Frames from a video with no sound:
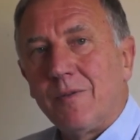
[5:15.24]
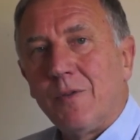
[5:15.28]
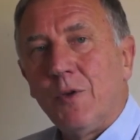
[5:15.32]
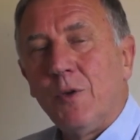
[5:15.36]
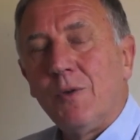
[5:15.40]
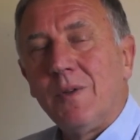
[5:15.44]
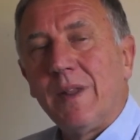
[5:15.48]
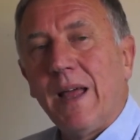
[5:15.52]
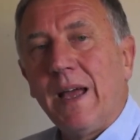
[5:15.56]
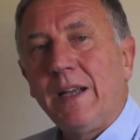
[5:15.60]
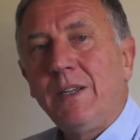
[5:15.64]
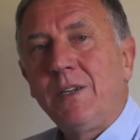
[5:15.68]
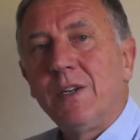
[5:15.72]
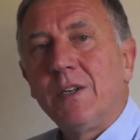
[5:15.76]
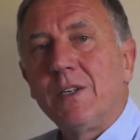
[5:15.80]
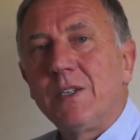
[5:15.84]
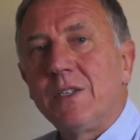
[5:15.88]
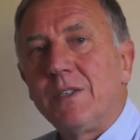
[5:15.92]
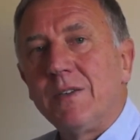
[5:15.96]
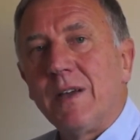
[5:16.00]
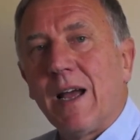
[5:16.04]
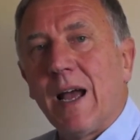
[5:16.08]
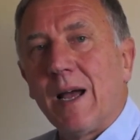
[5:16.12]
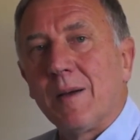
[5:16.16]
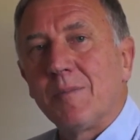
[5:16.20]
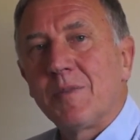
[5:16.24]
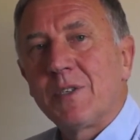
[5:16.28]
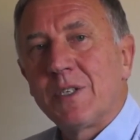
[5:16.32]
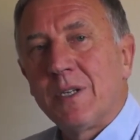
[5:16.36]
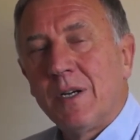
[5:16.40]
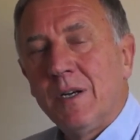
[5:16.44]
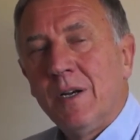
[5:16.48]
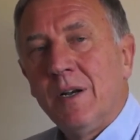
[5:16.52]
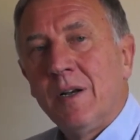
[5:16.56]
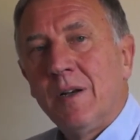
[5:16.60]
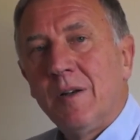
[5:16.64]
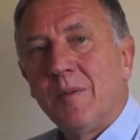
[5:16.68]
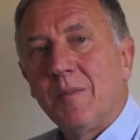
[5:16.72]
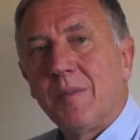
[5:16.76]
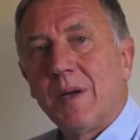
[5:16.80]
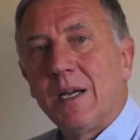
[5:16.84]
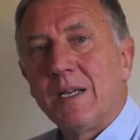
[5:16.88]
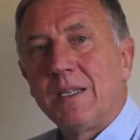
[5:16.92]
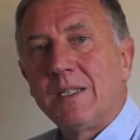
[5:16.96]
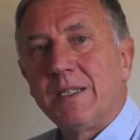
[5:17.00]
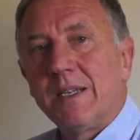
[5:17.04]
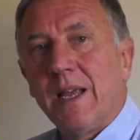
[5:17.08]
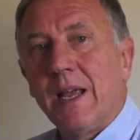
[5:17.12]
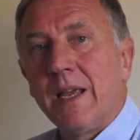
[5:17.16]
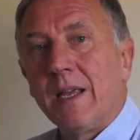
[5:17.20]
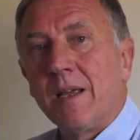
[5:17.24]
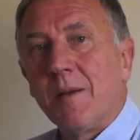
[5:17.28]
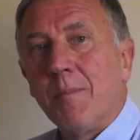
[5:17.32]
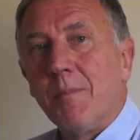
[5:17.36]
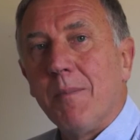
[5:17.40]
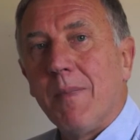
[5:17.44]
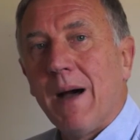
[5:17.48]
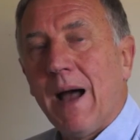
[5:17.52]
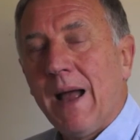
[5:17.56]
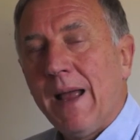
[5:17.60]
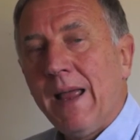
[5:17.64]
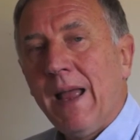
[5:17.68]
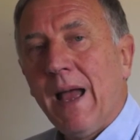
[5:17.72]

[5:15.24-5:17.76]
few letters to hamster, by saying my